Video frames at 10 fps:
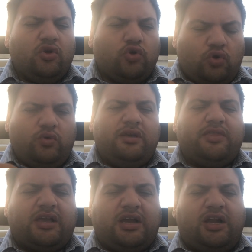Knowing
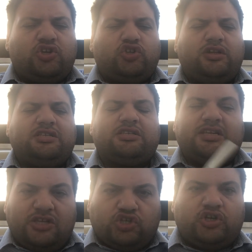the culture is
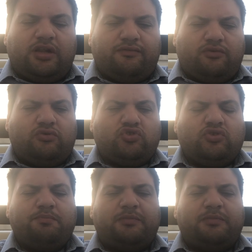essential, of course,